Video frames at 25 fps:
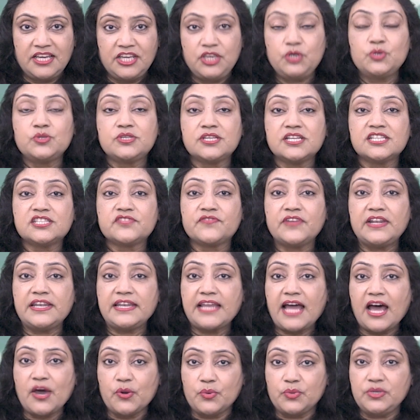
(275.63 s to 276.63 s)
Users will
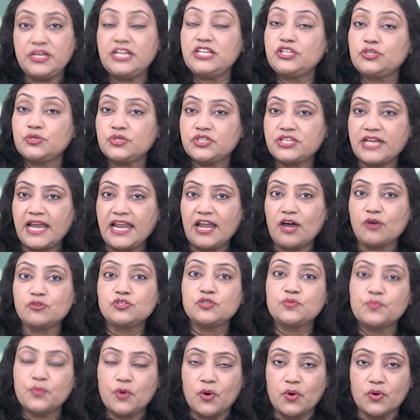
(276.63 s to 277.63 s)
now need to shell
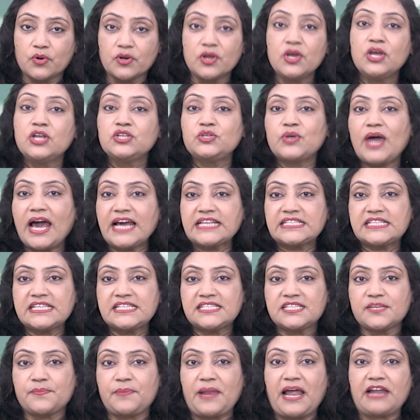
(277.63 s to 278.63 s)
out more to access
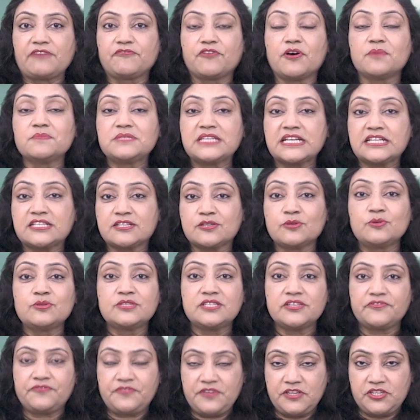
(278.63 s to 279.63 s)
the platform's
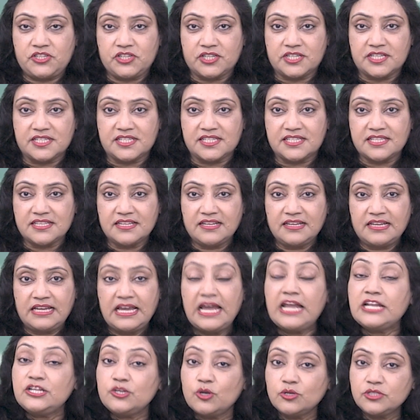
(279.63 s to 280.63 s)
exclusive features.
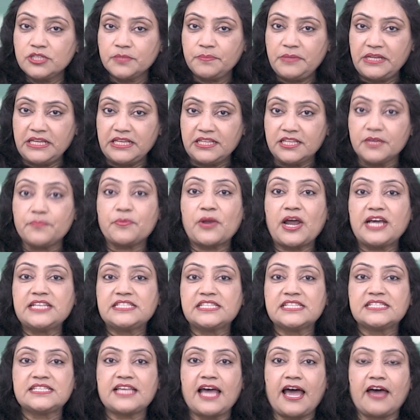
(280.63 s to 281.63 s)
Notably, the
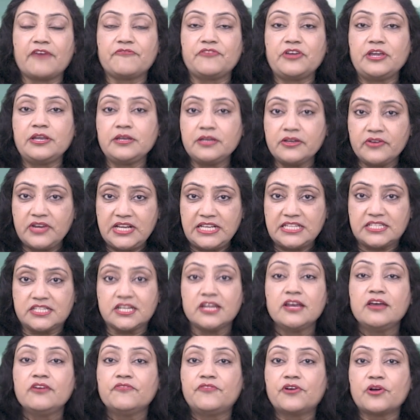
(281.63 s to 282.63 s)
prices have increased
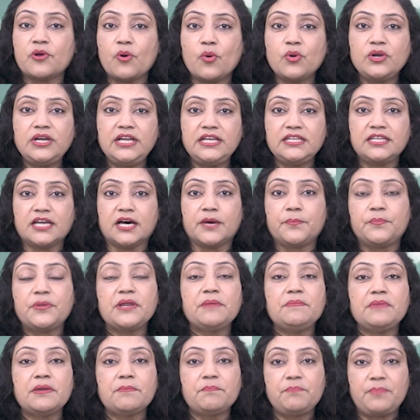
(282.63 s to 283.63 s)
for only the
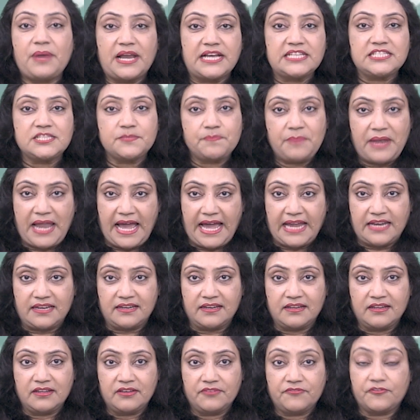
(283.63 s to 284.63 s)
Premium Plus plan.
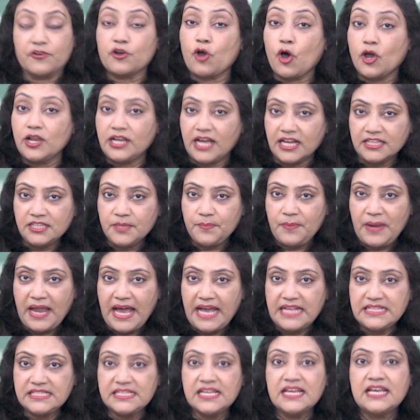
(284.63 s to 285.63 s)
For all other
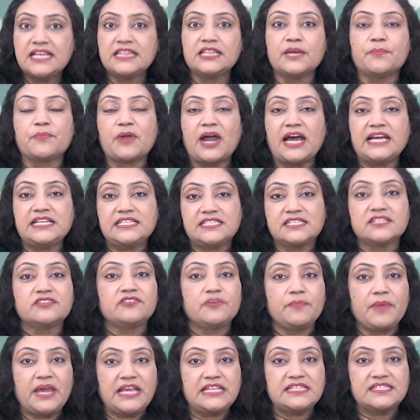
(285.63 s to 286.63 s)
plans, the price
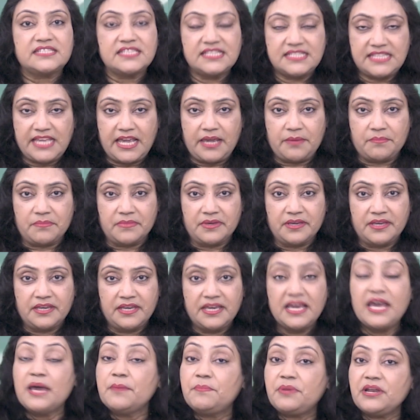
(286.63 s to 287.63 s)
remains the same.
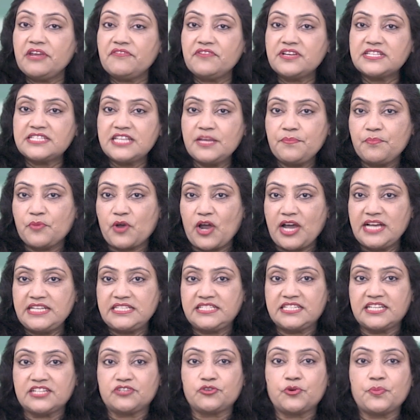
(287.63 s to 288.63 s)
Previously
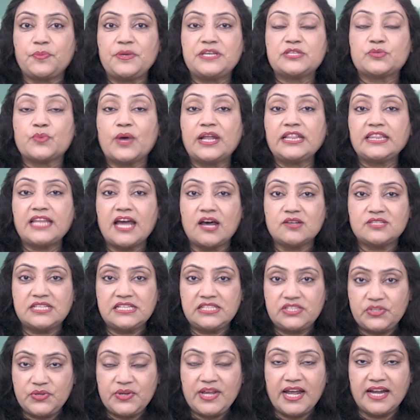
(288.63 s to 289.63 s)
priced at Rs.
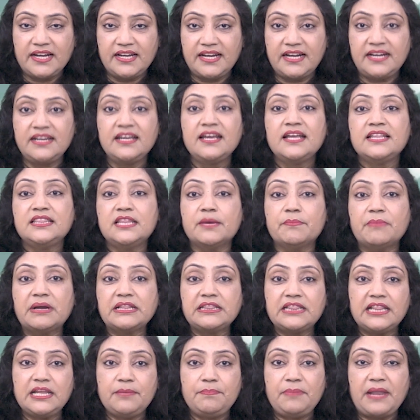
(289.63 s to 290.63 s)
1,300, the
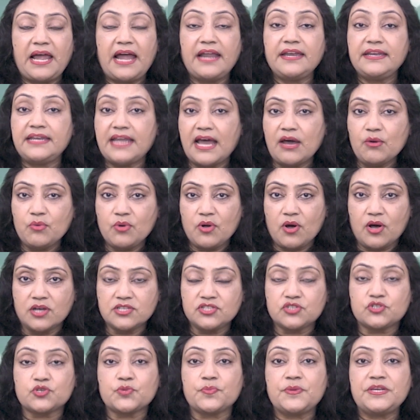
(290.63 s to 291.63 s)
monthly plan now
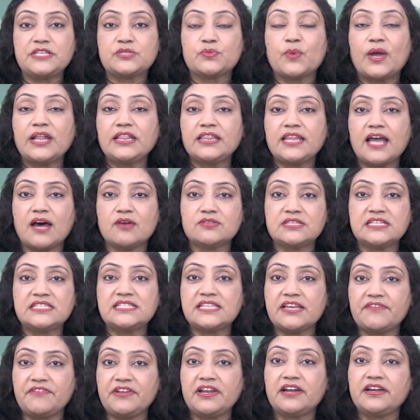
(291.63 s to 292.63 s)
costs Rs.
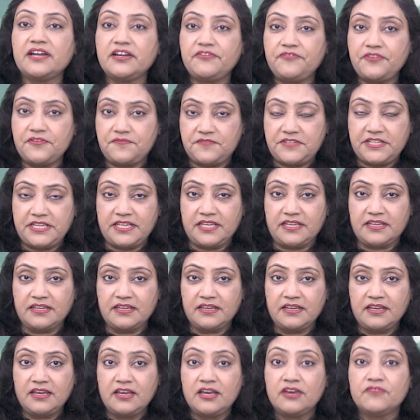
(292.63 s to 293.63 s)
1,750.
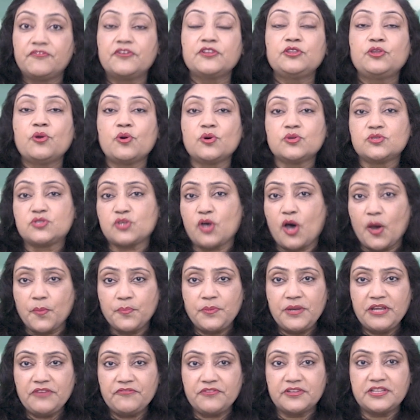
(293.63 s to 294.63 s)
For those
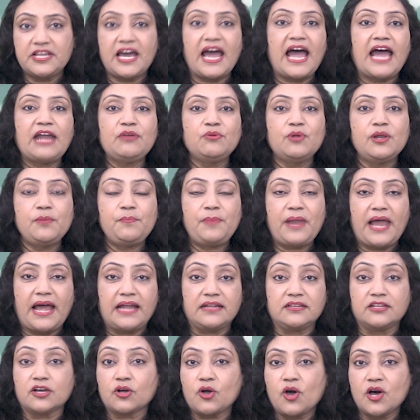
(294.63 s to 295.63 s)
opting for the annual
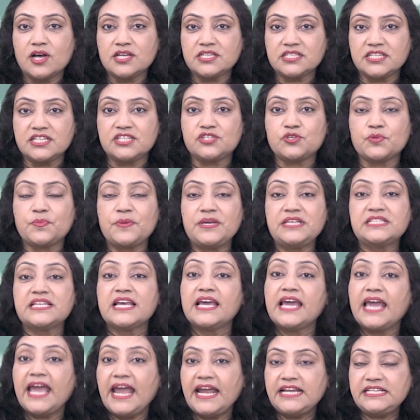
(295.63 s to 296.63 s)
plan, the cost is Rs.
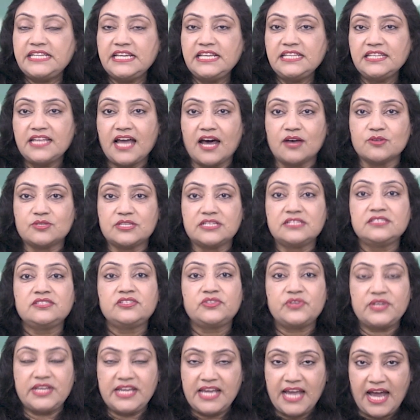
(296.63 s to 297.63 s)

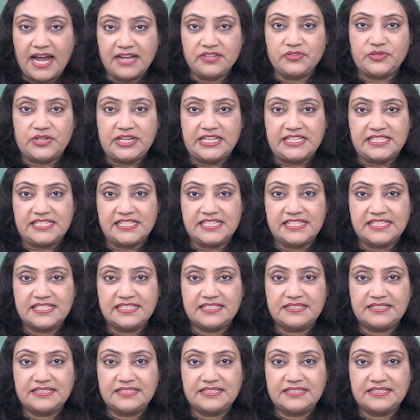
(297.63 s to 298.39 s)
18,300.